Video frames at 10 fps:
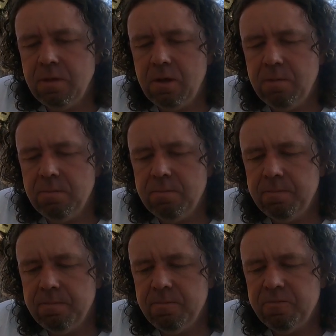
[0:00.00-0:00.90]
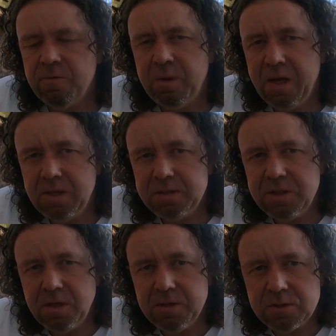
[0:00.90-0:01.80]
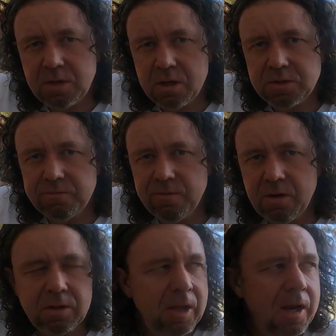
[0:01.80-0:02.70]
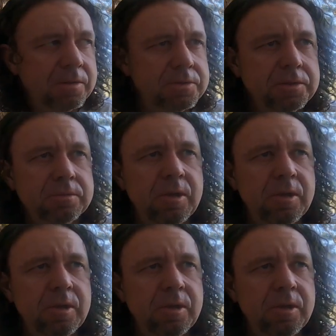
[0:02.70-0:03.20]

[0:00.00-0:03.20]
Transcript: um, from what I can tell, these cars aren't very loud too.